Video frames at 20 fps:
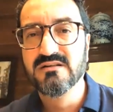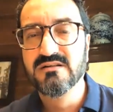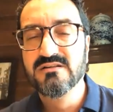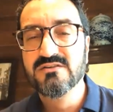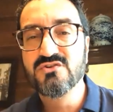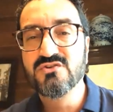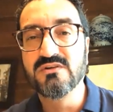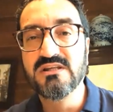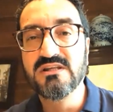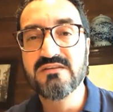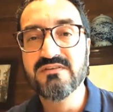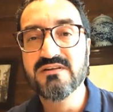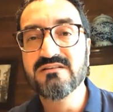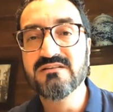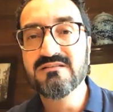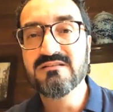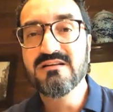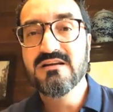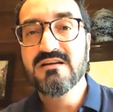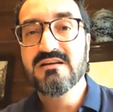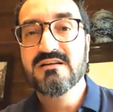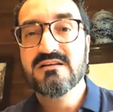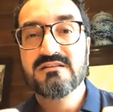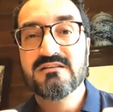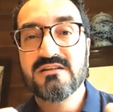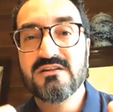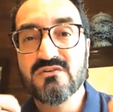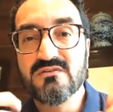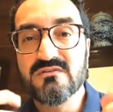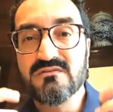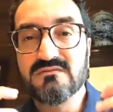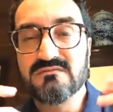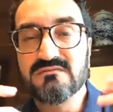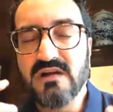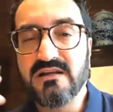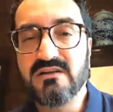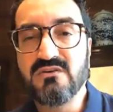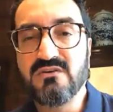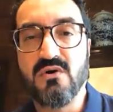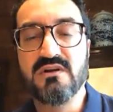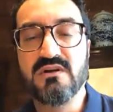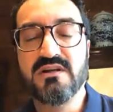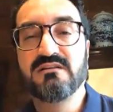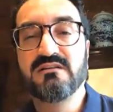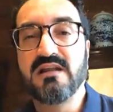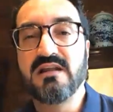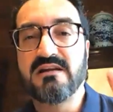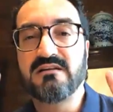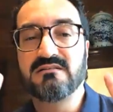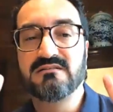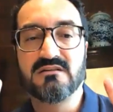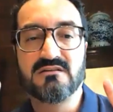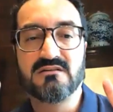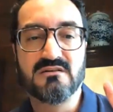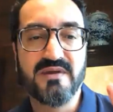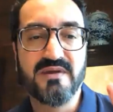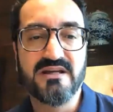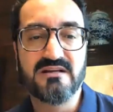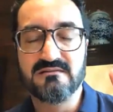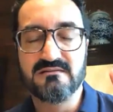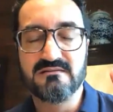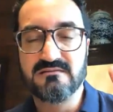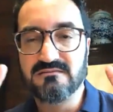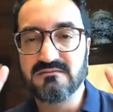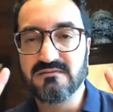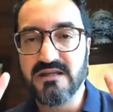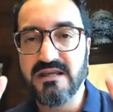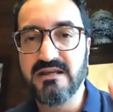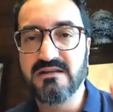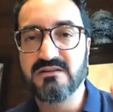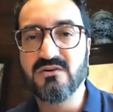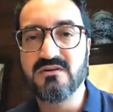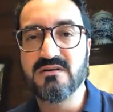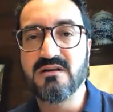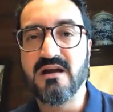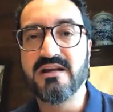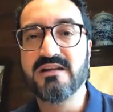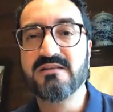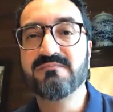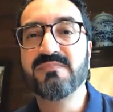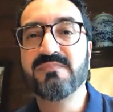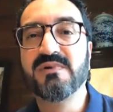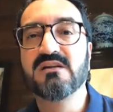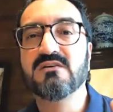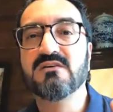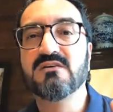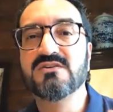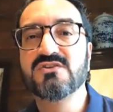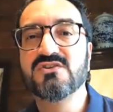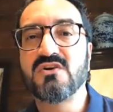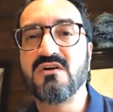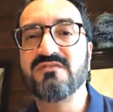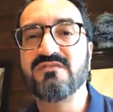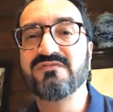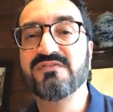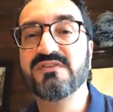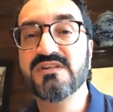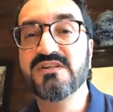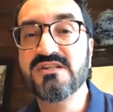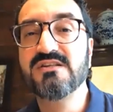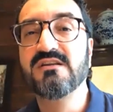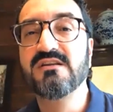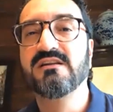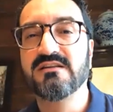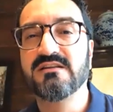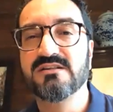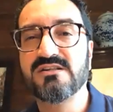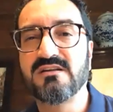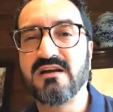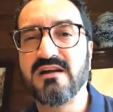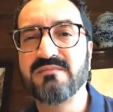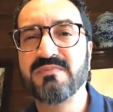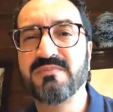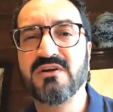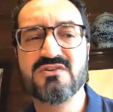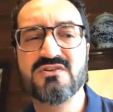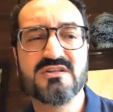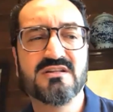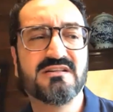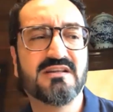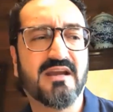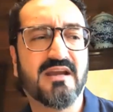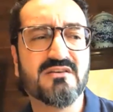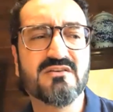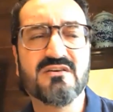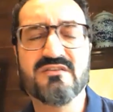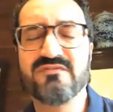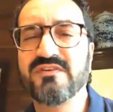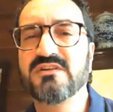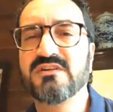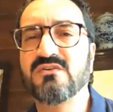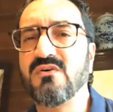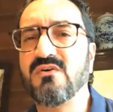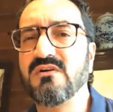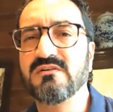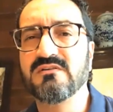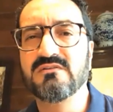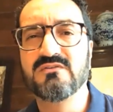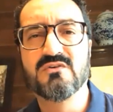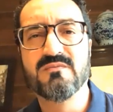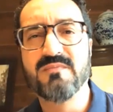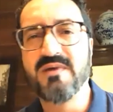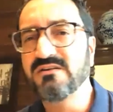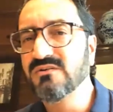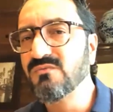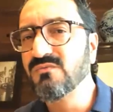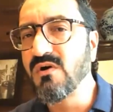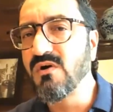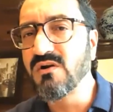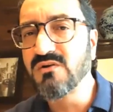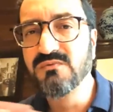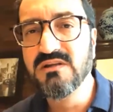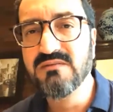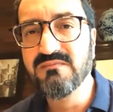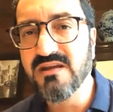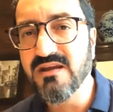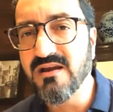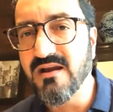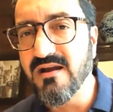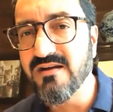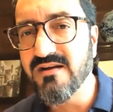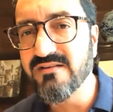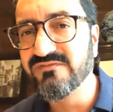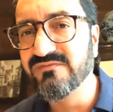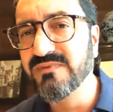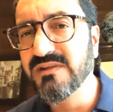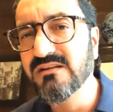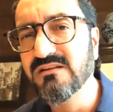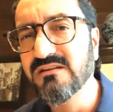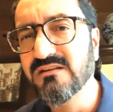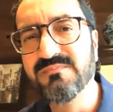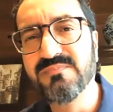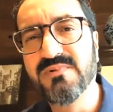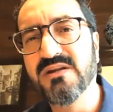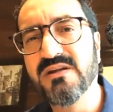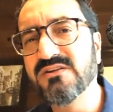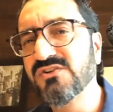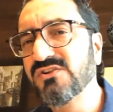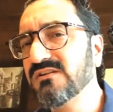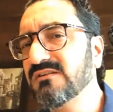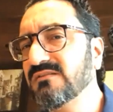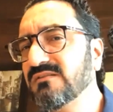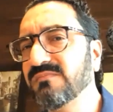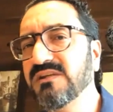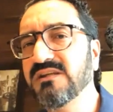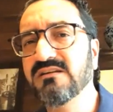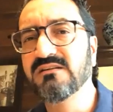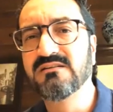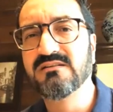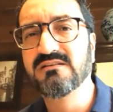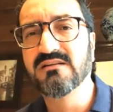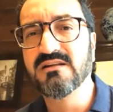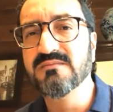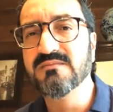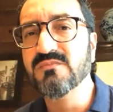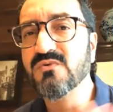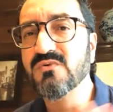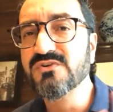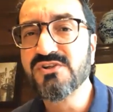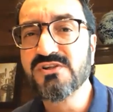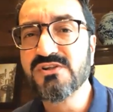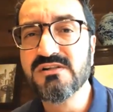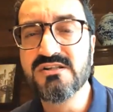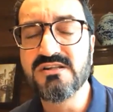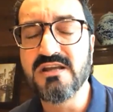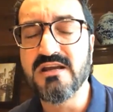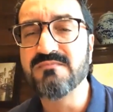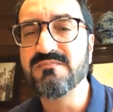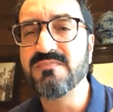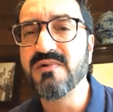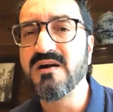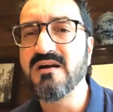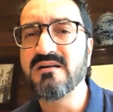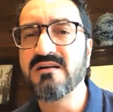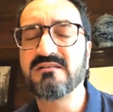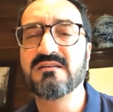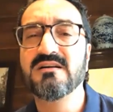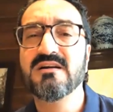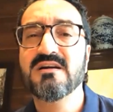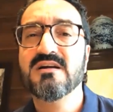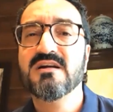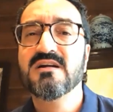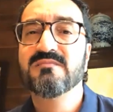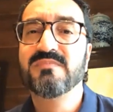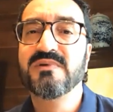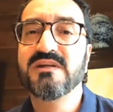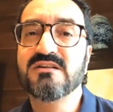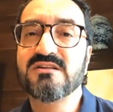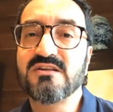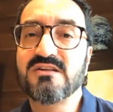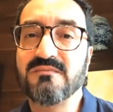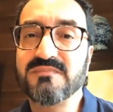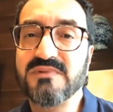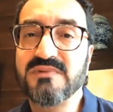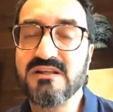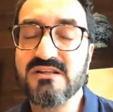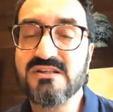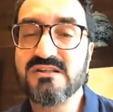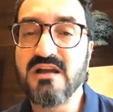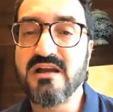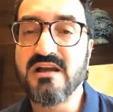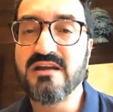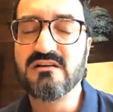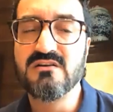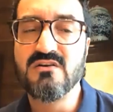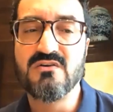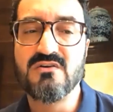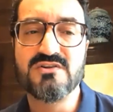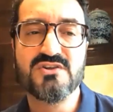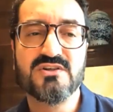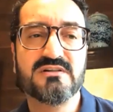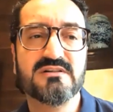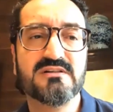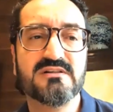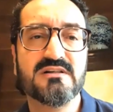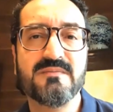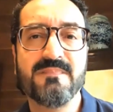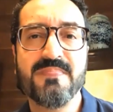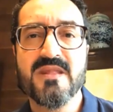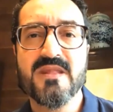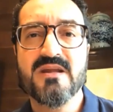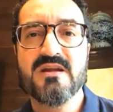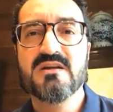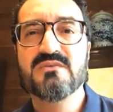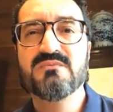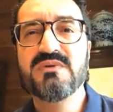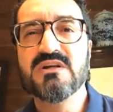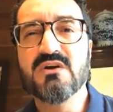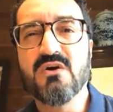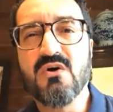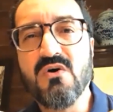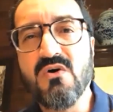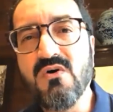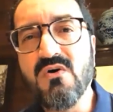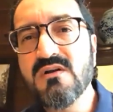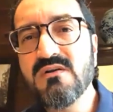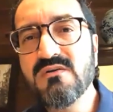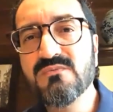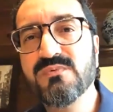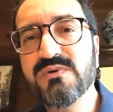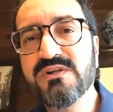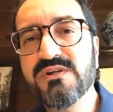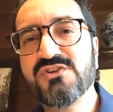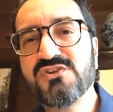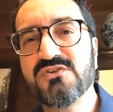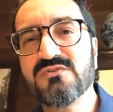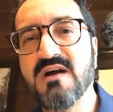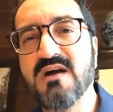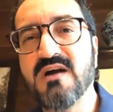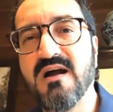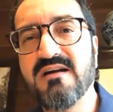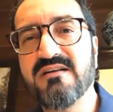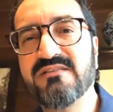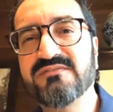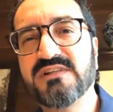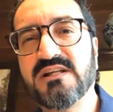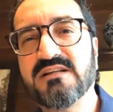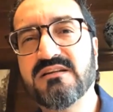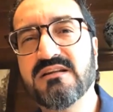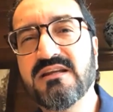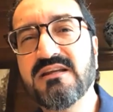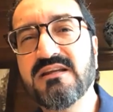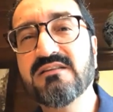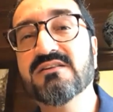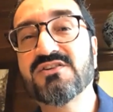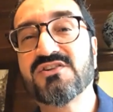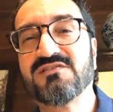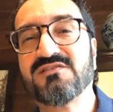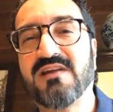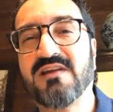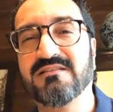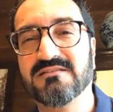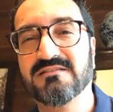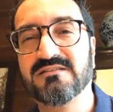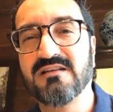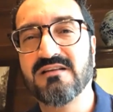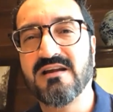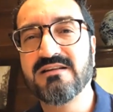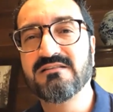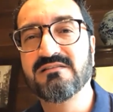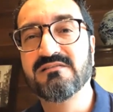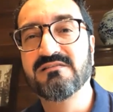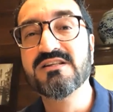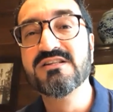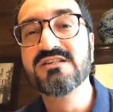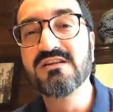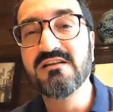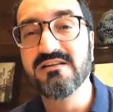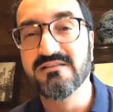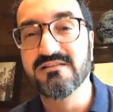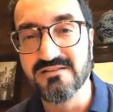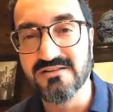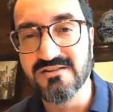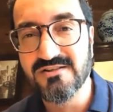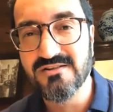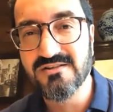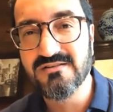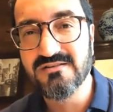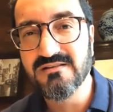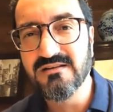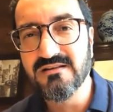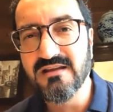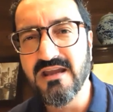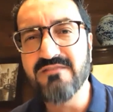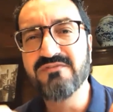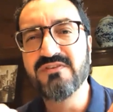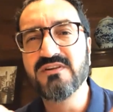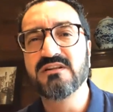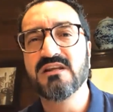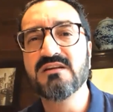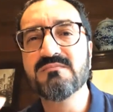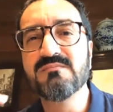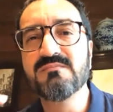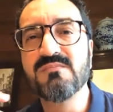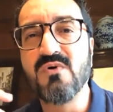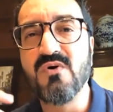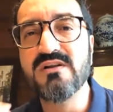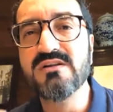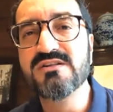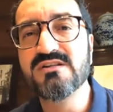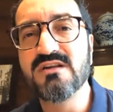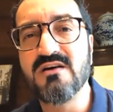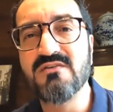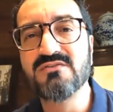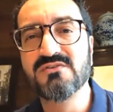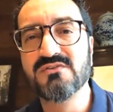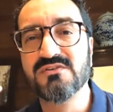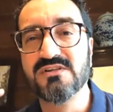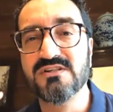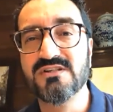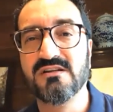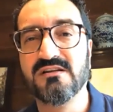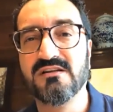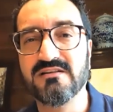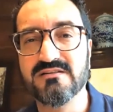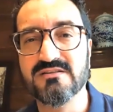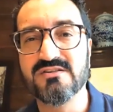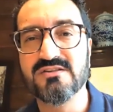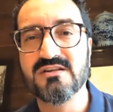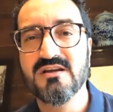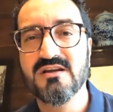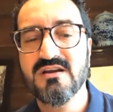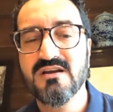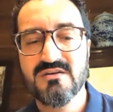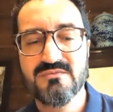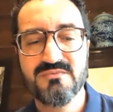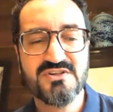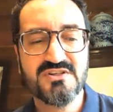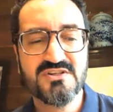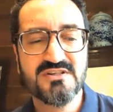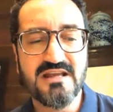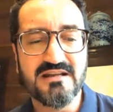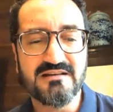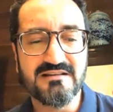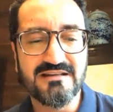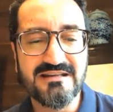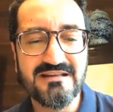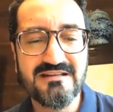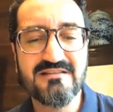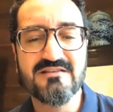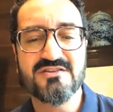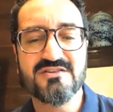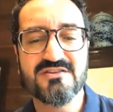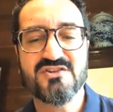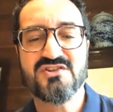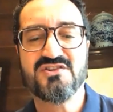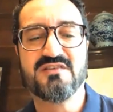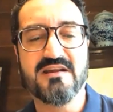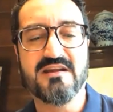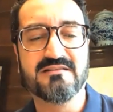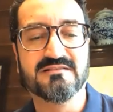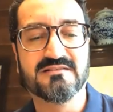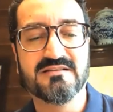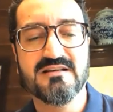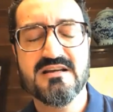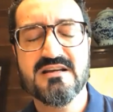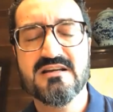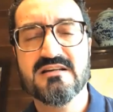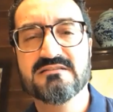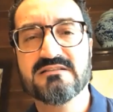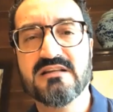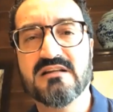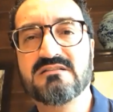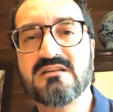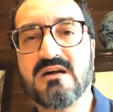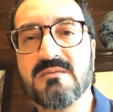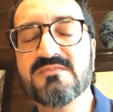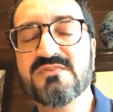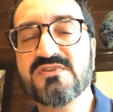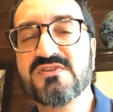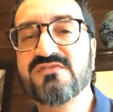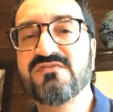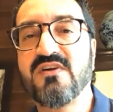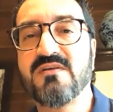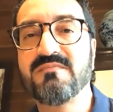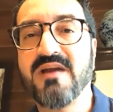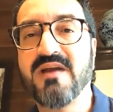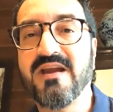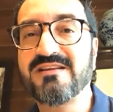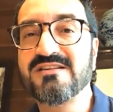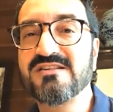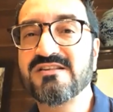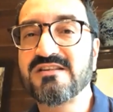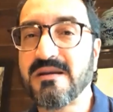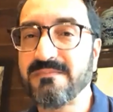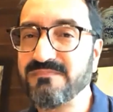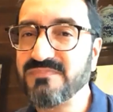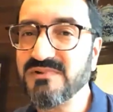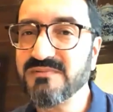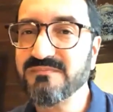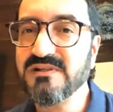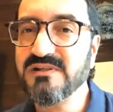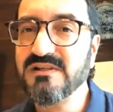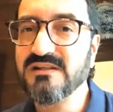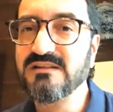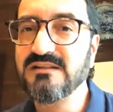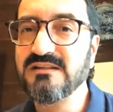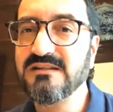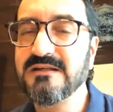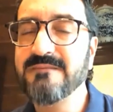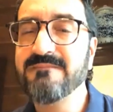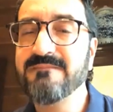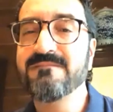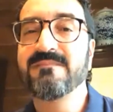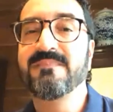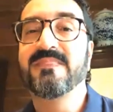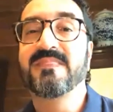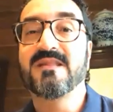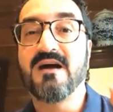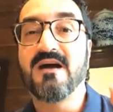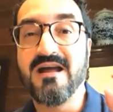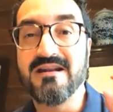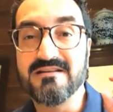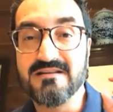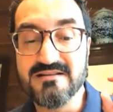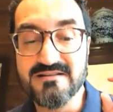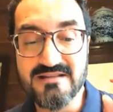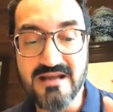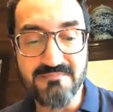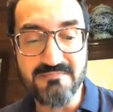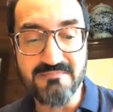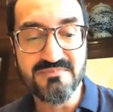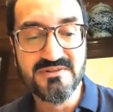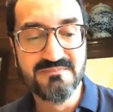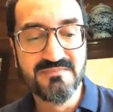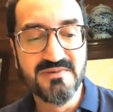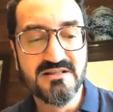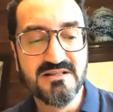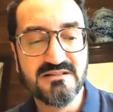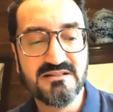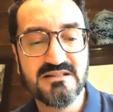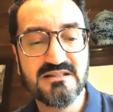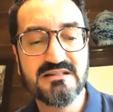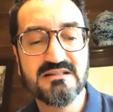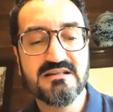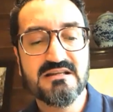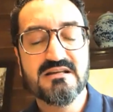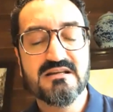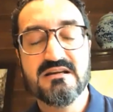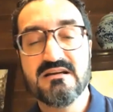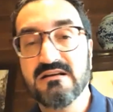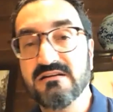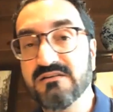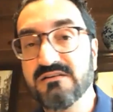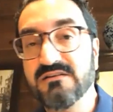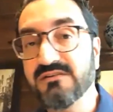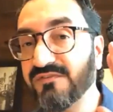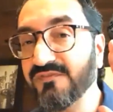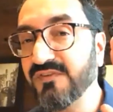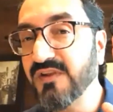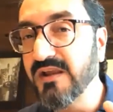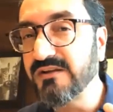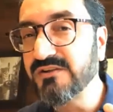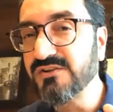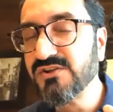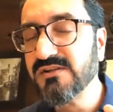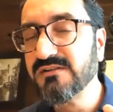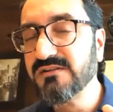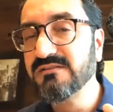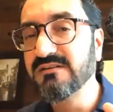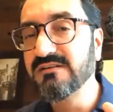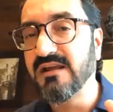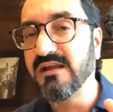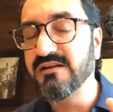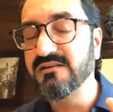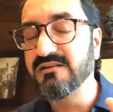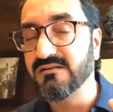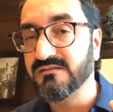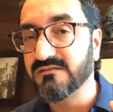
So even, I call it like the quick 8 or 9 pillars of resilience, right? Because at the end of it all, no matter what we may have, be it depression, be it an emotional setback, be it something psychological, we all wish to have that inner strength, right? Resilience. Everything boils down to resilience, which is that inner strength that comes from acceptability and adaptability, reflection, and